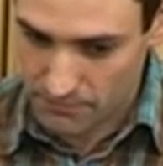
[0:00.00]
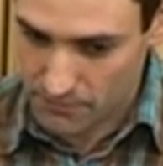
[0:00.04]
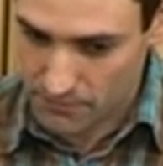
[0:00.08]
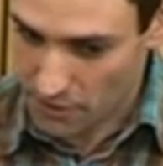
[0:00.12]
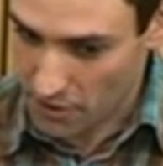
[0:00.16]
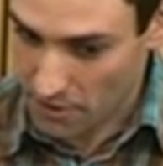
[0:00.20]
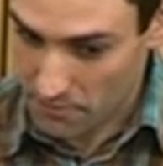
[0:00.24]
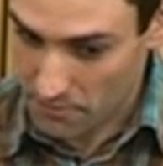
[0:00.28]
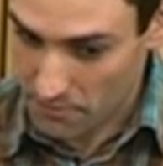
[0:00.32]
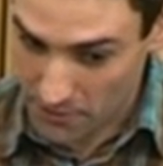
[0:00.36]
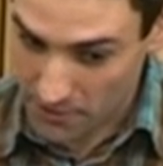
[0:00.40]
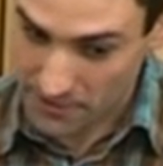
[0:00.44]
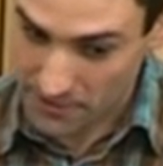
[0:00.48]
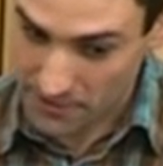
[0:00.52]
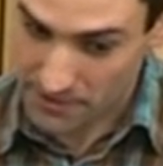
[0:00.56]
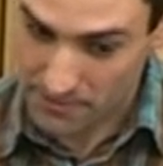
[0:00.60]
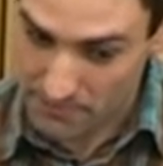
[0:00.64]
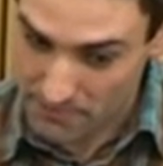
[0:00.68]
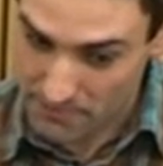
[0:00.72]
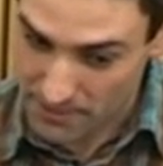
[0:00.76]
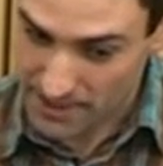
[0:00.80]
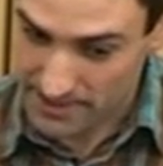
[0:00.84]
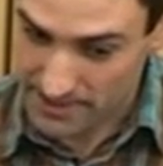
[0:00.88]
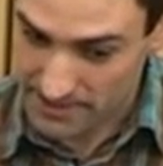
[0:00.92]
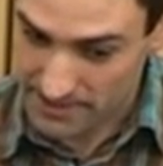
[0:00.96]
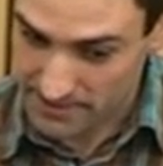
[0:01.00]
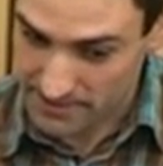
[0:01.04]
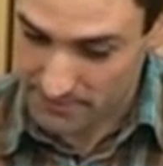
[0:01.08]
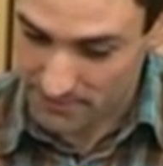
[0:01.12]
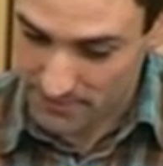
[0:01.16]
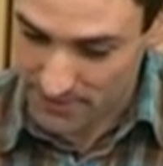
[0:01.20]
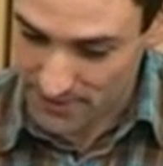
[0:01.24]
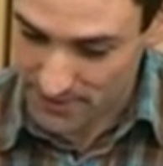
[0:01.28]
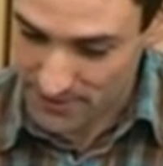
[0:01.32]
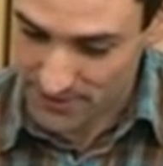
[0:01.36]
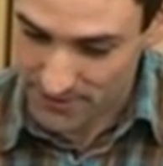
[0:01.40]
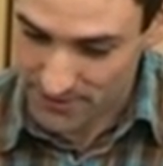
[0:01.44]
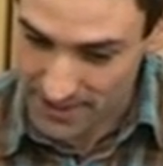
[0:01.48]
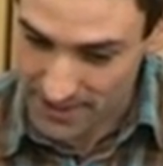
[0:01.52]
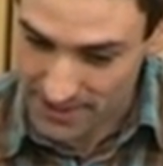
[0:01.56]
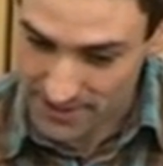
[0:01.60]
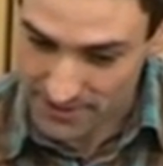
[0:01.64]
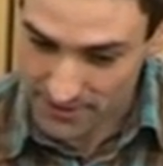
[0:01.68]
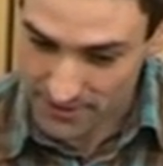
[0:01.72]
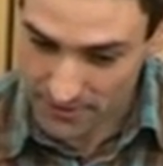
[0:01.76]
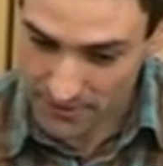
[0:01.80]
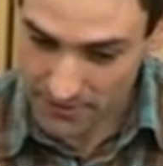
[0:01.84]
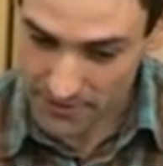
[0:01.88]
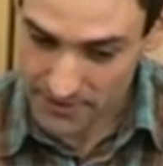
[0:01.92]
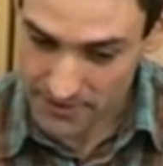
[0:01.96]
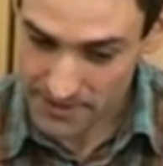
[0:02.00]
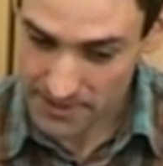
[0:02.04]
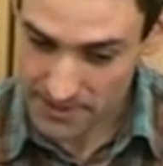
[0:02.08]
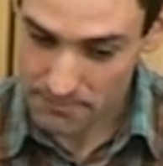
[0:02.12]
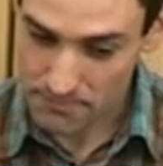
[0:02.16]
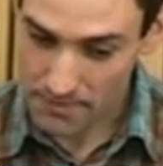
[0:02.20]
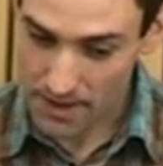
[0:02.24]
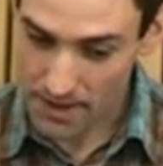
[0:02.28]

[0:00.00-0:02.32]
So I'm not the best person to ask, honestly,